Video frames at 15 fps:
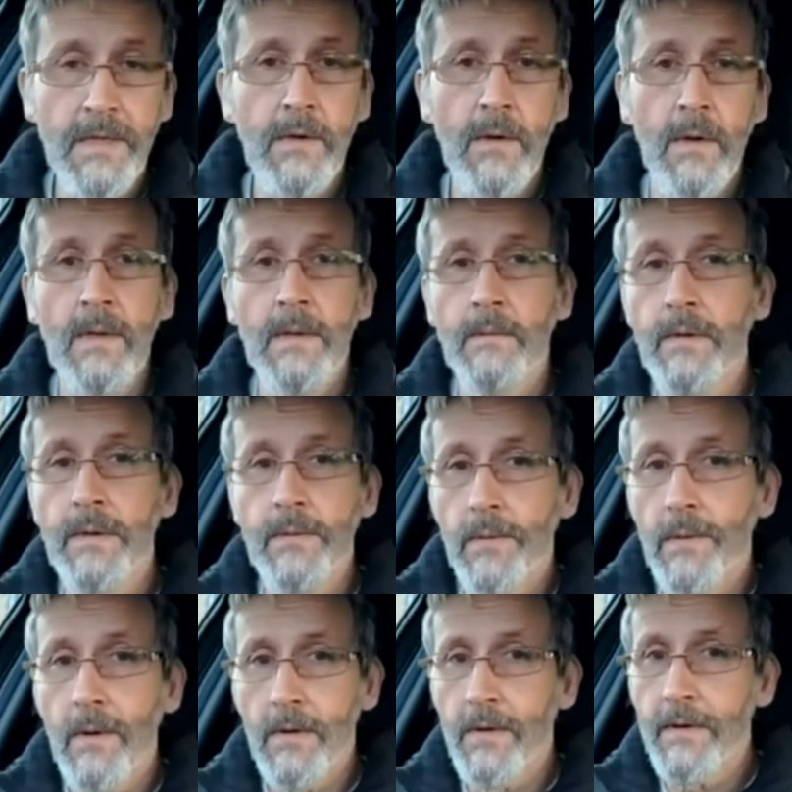Scotland would no
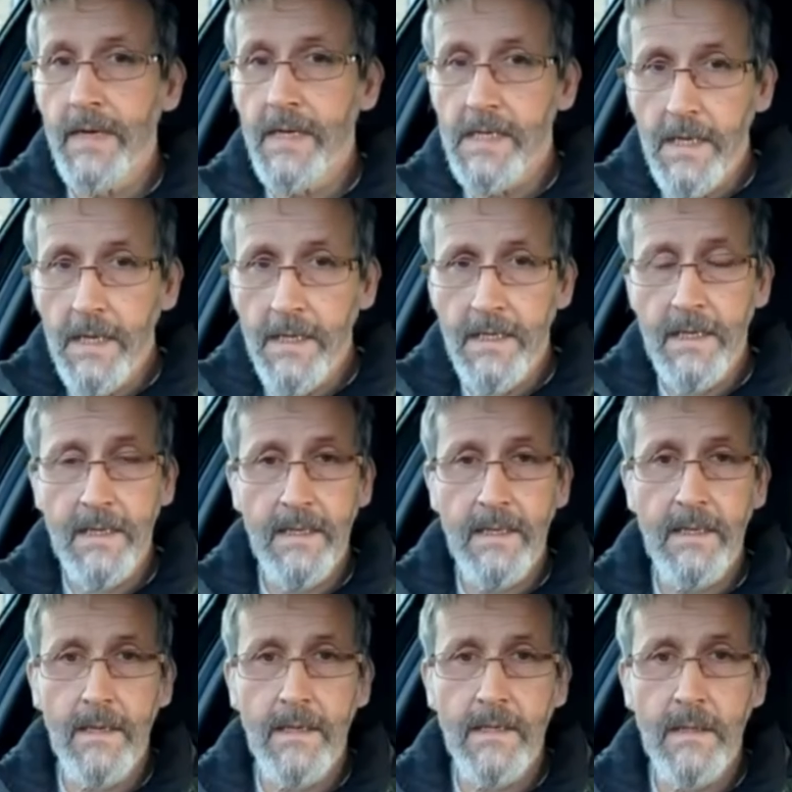longer exist as
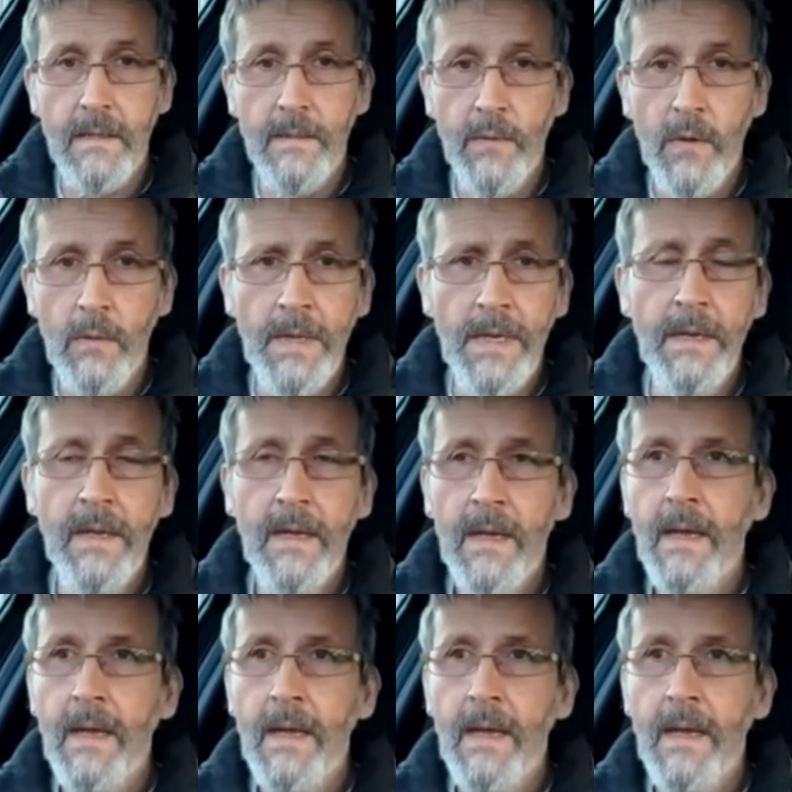it does at the moment.